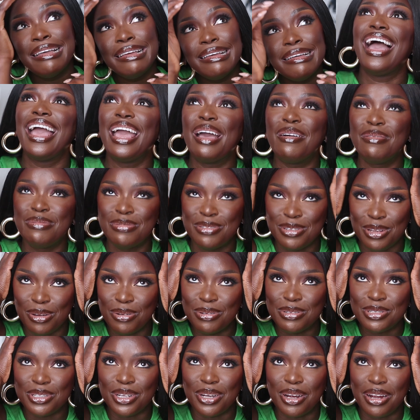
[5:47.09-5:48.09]
I am
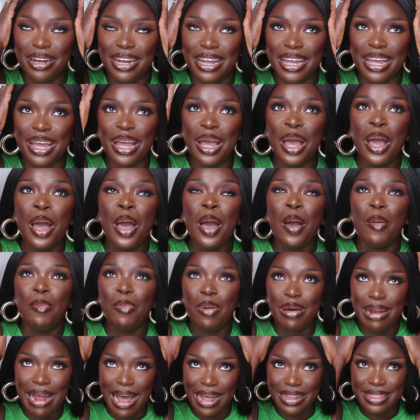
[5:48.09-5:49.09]
so sorry.
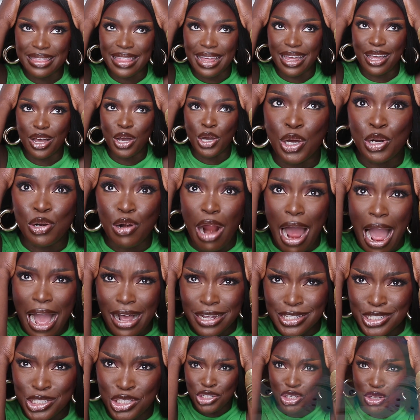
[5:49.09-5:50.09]
But I think
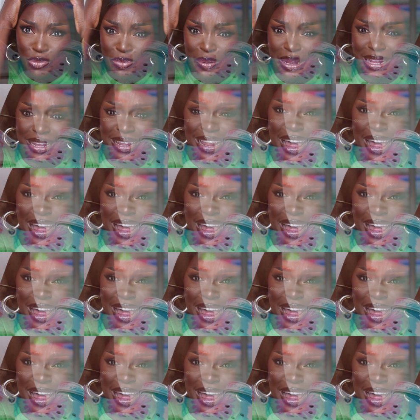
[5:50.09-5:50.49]
Crocs should be